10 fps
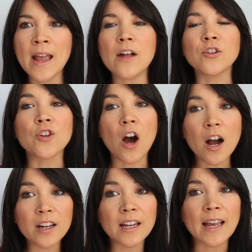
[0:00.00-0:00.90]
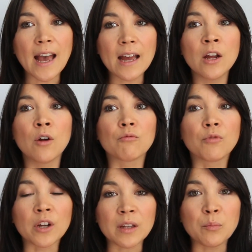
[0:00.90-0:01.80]
and you're not gonna get
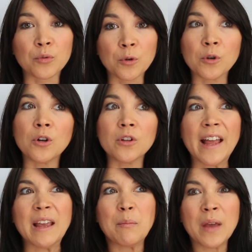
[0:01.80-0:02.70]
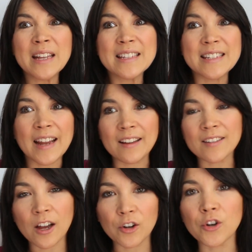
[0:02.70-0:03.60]
really brutal like pit
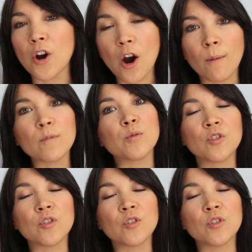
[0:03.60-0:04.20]
stains under your arms,